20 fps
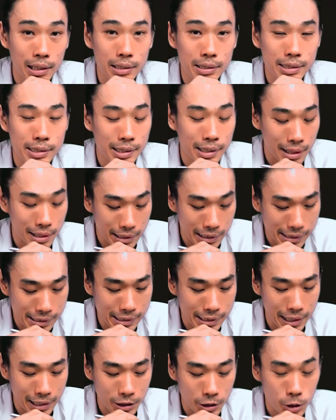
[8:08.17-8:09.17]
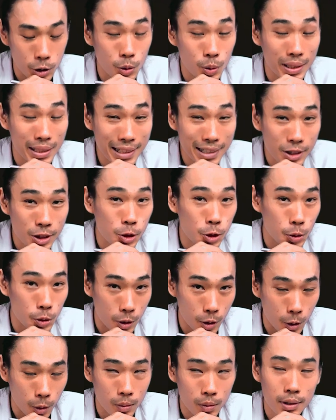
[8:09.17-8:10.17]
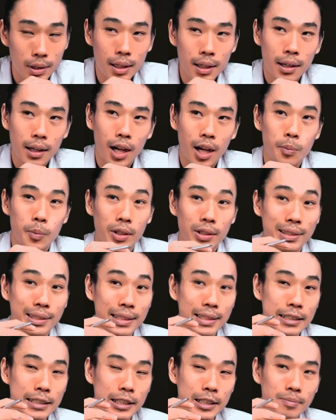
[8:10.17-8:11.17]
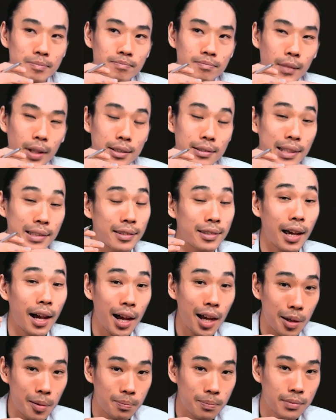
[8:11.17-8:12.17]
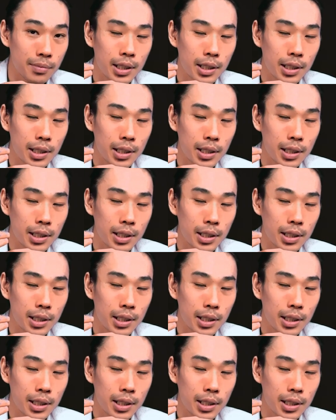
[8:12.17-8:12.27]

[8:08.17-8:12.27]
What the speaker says: studies that you need to know about the type,